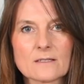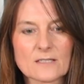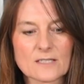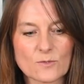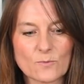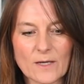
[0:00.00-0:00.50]

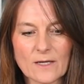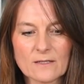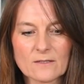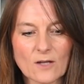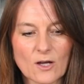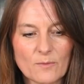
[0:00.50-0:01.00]
swing
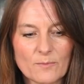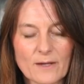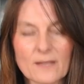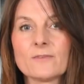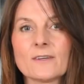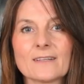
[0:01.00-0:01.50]
top,
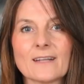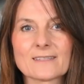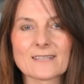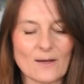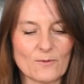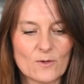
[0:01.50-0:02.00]
I think
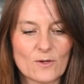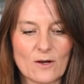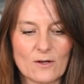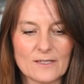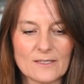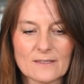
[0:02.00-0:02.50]
that's how you
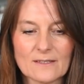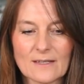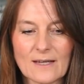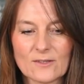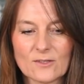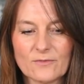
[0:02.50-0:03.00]
call it,
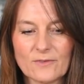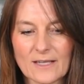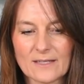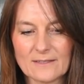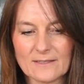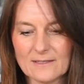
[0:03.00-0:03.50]
kind of
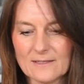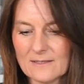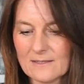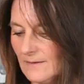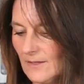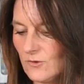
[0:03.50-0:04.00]
like
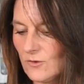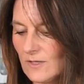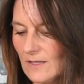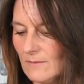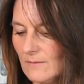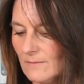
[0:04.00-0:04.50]
this, that you
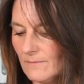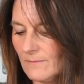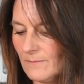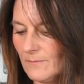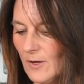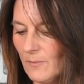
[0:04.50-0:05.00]
can
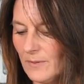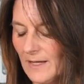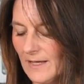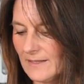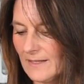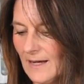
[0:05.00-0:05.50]
pop
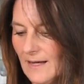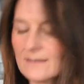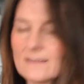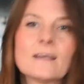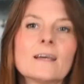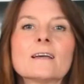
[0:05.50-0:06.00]
like
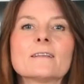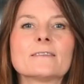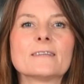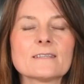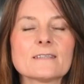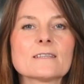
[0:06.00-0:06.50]
that.
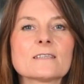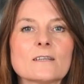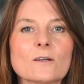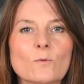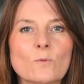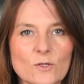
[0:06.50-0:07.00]
This is
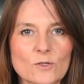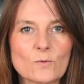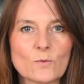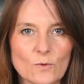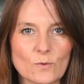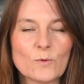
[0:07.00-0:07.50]
what
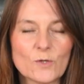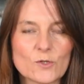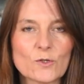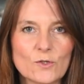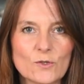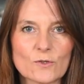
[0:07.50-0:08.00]
we
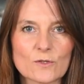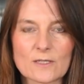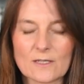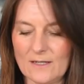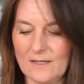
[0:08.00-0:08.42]
should use